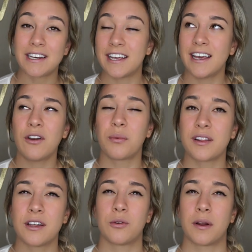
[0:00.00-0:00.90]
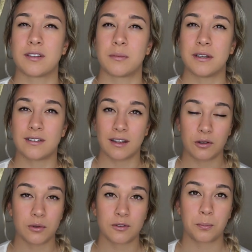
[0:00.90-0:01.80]
And he had really good recipes that
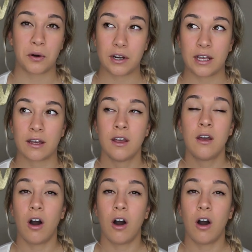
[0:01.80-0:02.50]
he was putting